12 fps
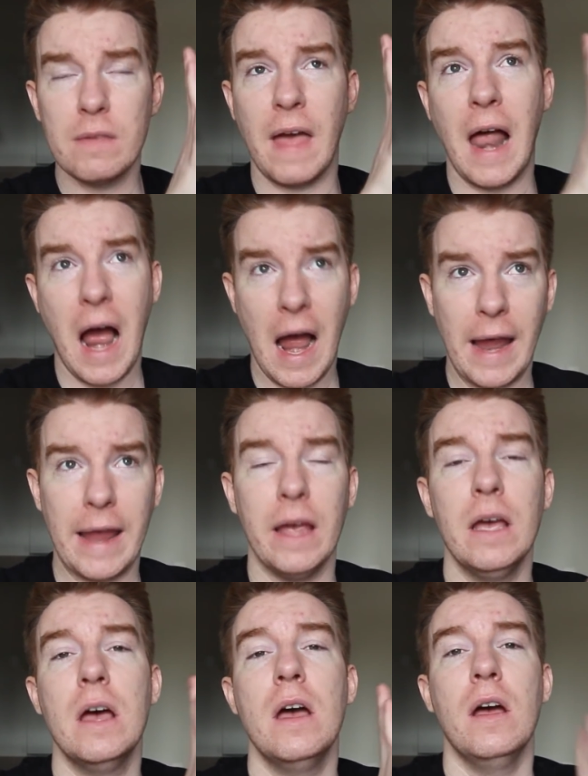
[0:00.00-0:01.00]
that
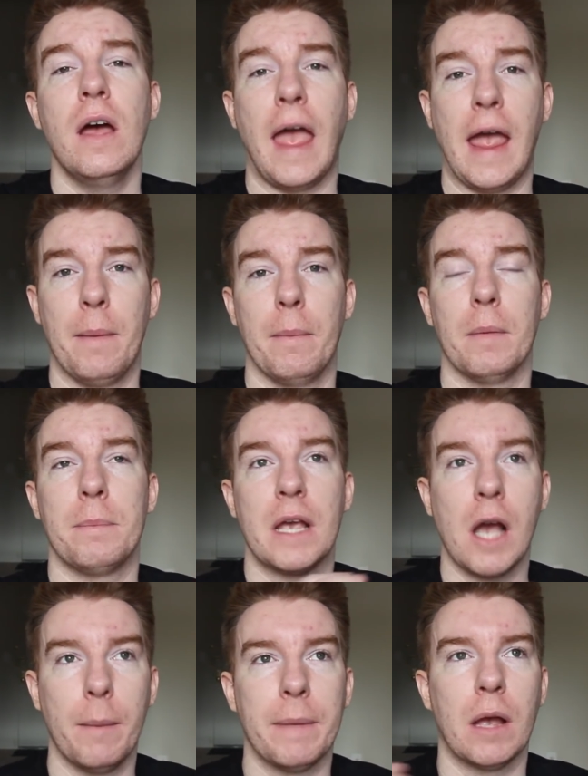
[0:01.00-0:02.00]
I am
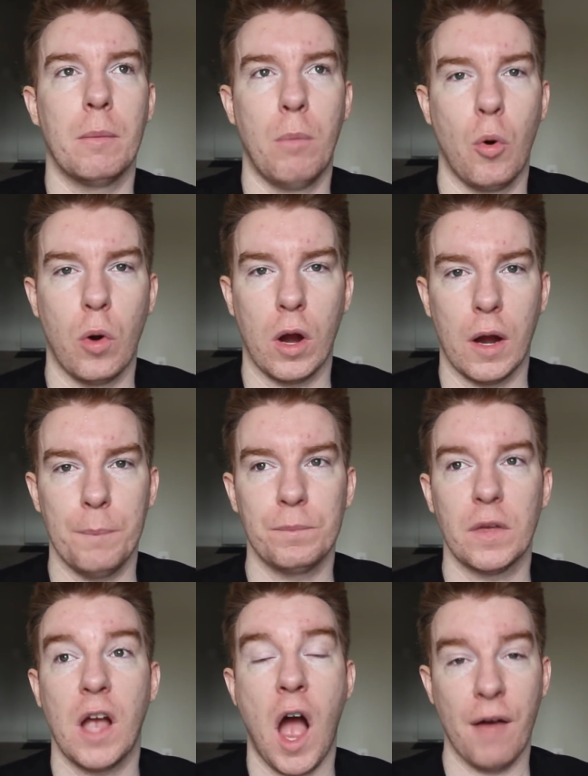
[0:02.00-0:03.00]
becoming more
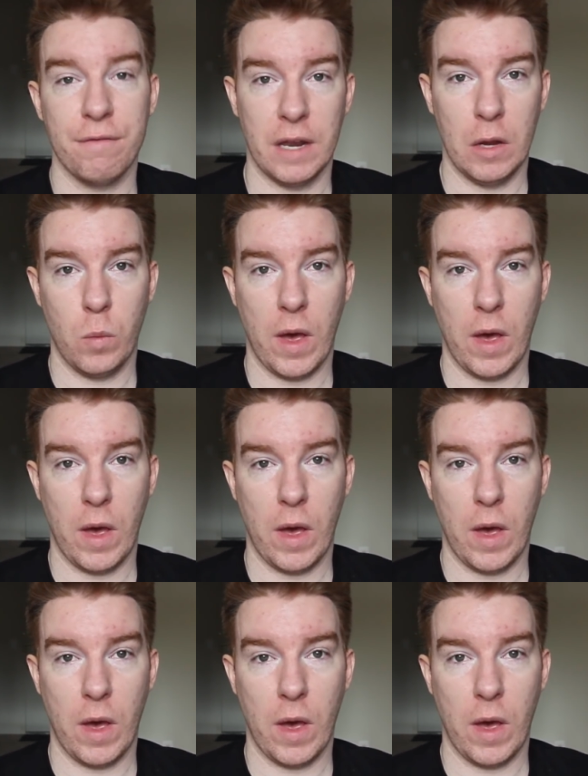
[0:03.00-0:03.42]
confident